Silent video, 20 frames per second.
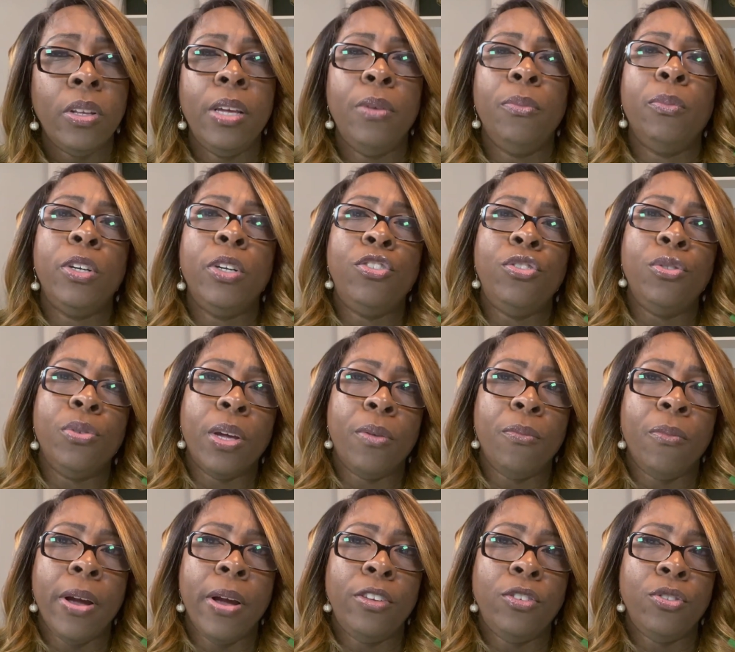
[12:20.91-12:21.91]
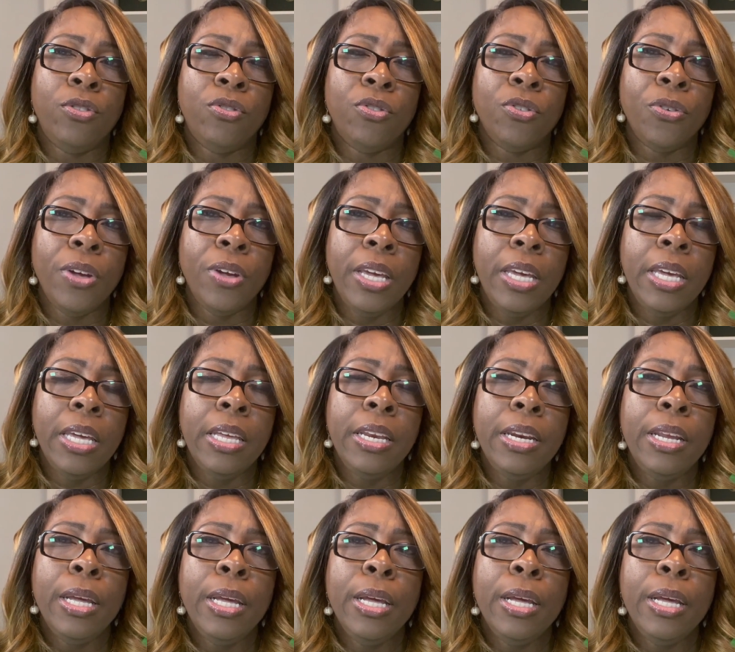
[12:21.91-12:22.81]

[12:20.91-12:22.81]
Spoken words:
in which you can register in,